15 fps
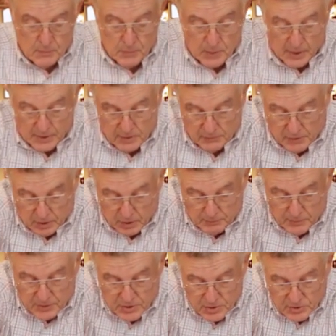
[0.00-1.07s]
I
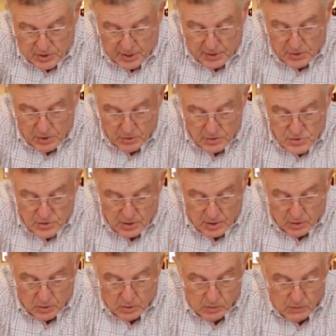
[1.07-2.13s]
developed these 10 years
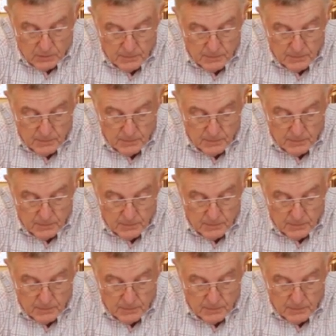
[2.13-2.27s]
ago.